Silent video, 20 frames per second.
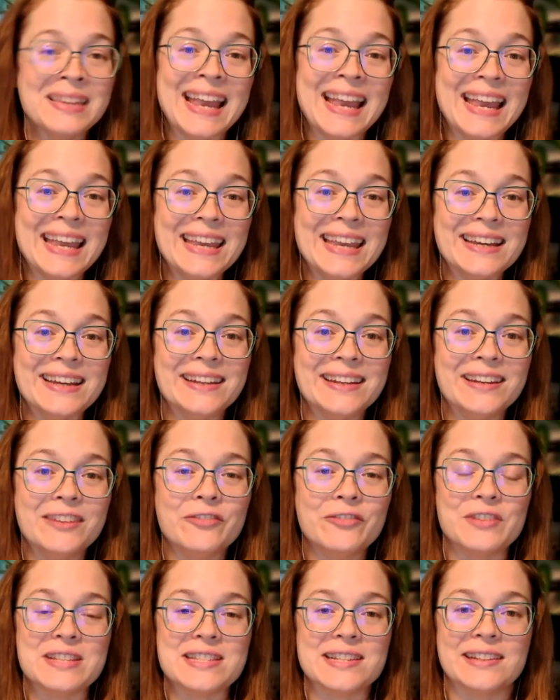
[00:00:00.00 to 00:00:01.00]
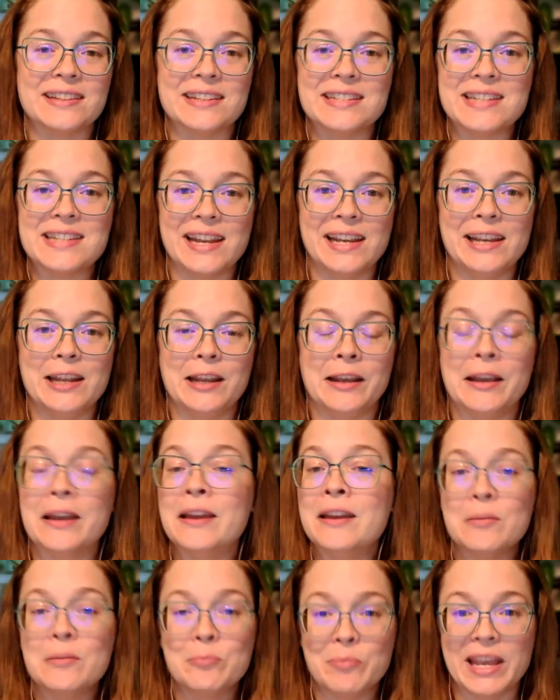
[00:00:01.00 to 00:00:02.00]
and facilitating
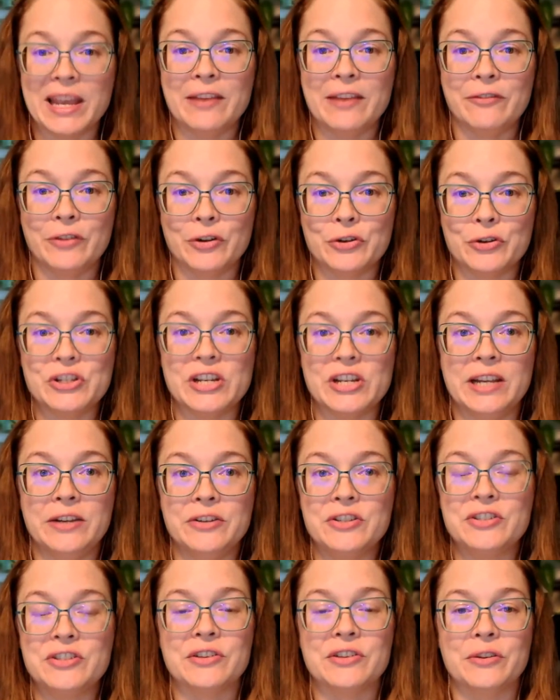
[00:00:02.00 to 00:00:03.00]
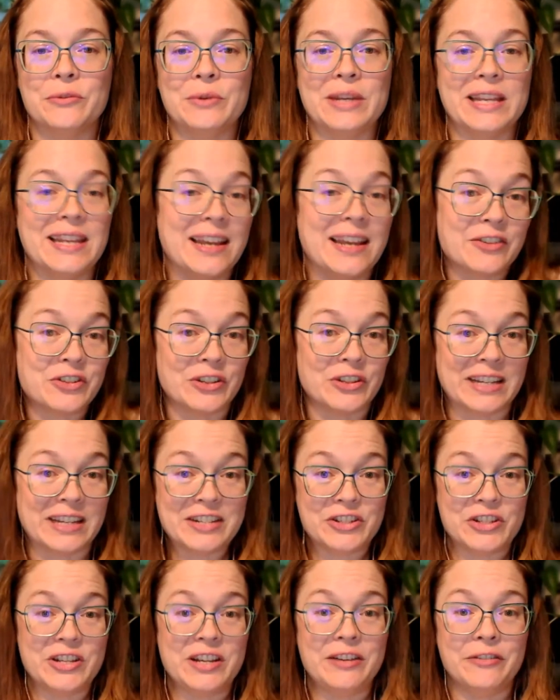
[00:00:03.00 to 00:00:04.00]
behavior change so that we can actually
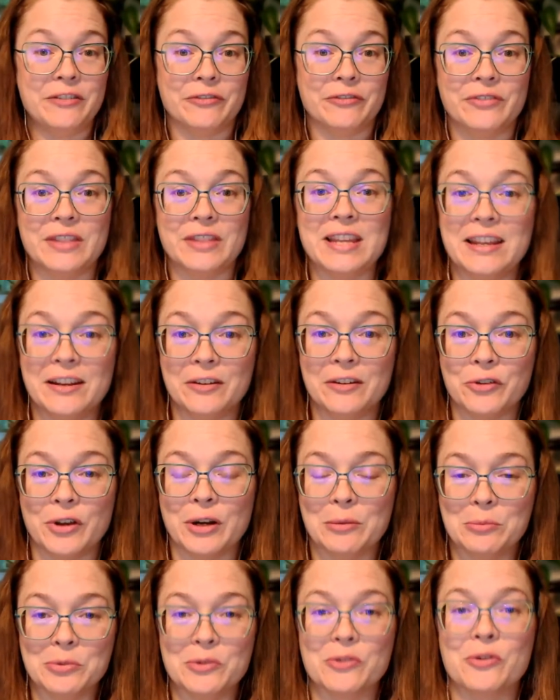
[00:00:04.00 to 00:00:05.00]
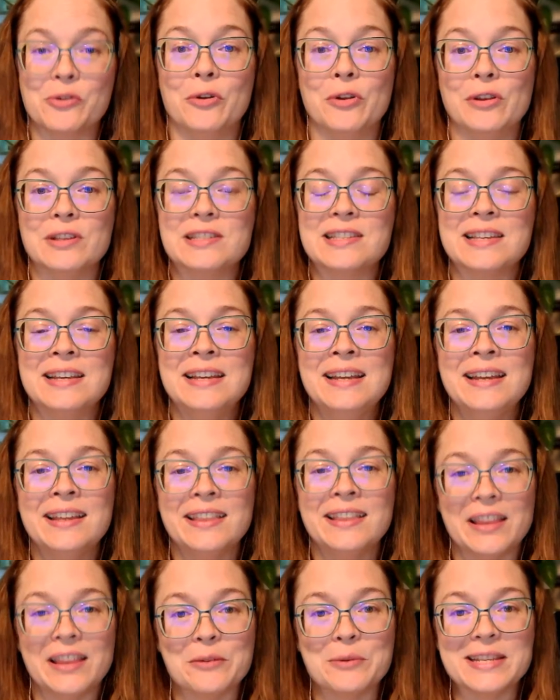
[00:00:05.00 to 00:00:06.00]
achieve the incredible goals
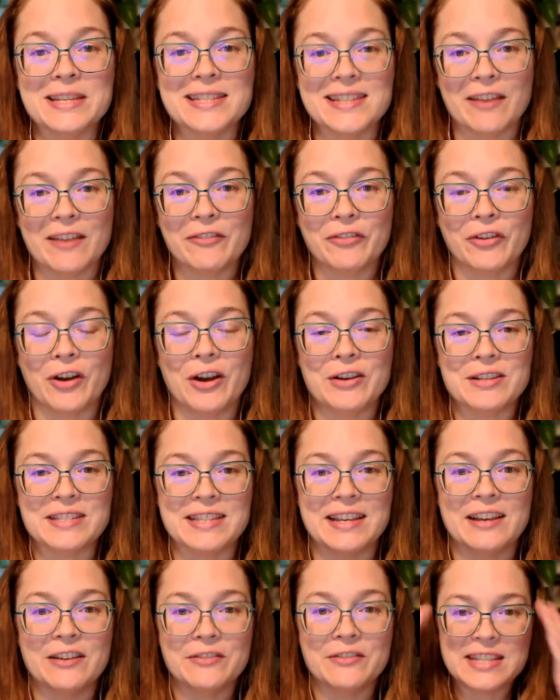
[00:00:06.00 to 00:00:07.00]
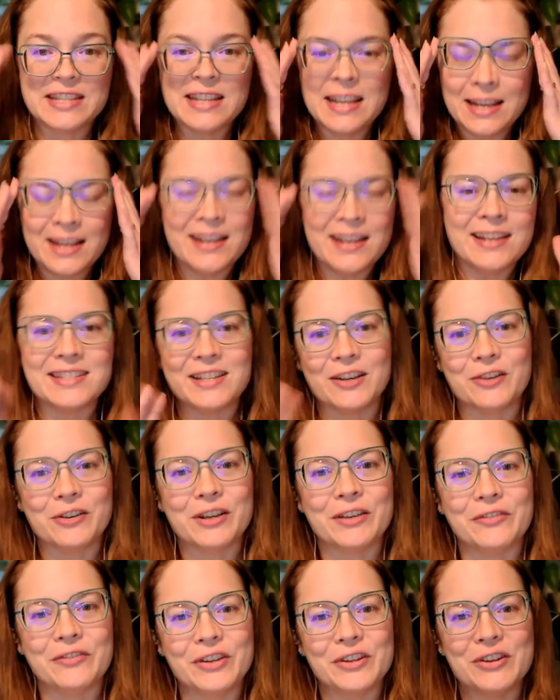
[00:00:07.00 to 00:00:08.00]
that we set for ourselves. So
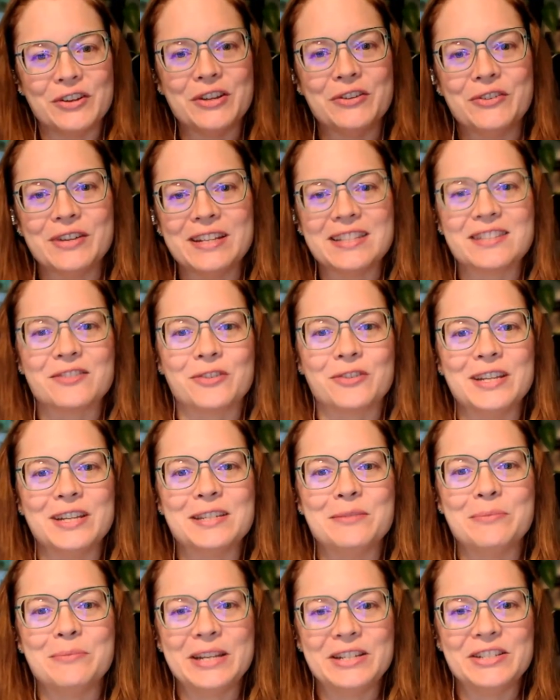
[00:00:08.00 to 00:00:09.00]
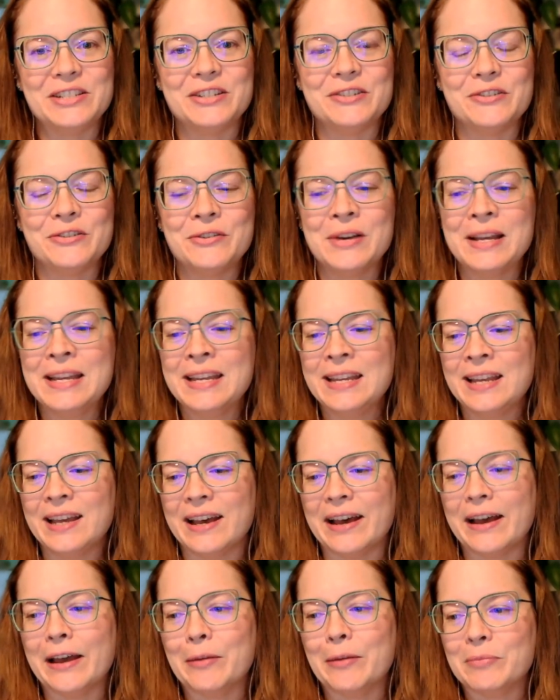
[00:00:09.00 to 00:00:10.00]
if you're new, it's great to meet you.
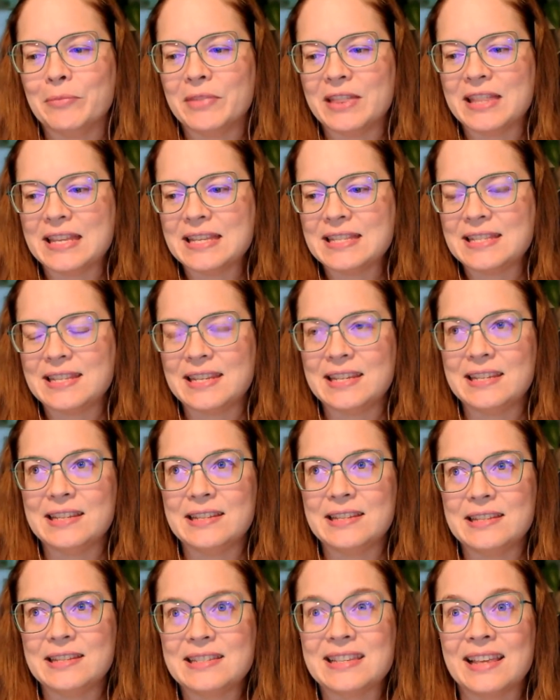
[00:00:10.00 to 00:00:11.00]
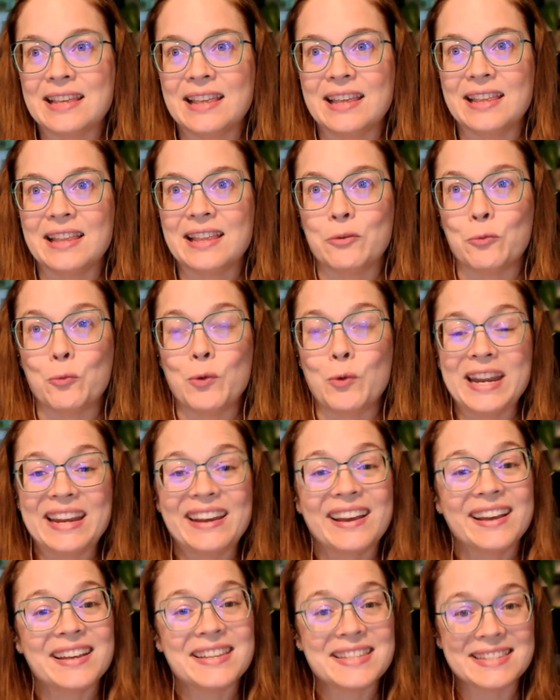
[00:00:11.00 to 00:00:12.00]
This is
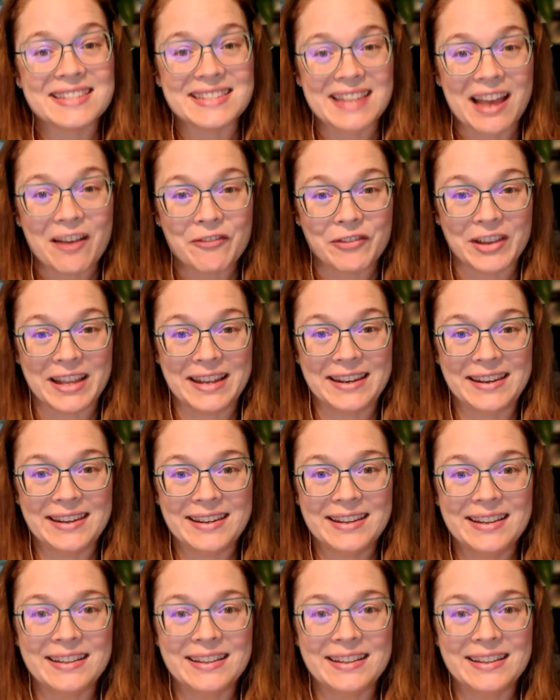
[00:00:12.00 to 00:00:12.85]
week 7